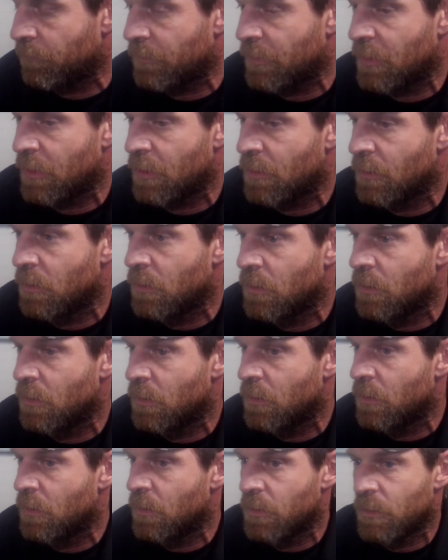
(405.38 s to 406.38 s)

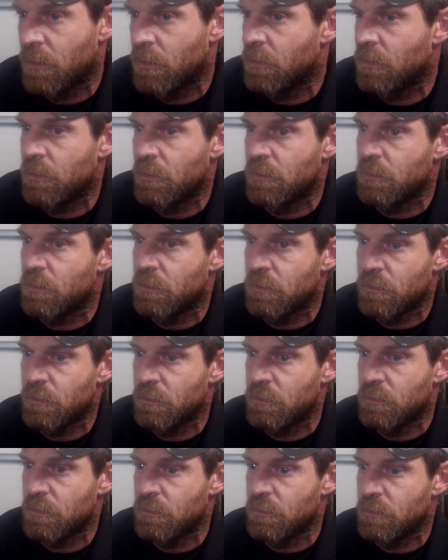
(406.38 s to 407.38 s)

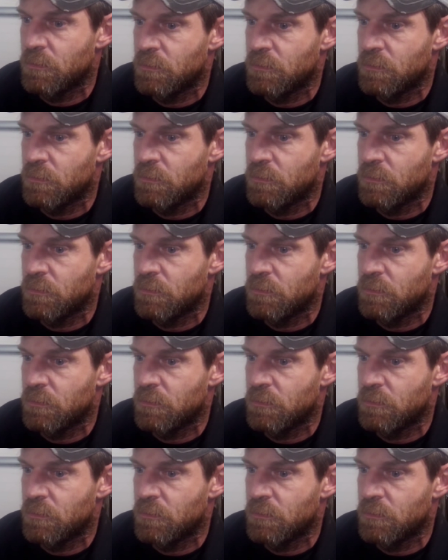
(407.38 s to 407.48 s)
No one is speaking in this clip.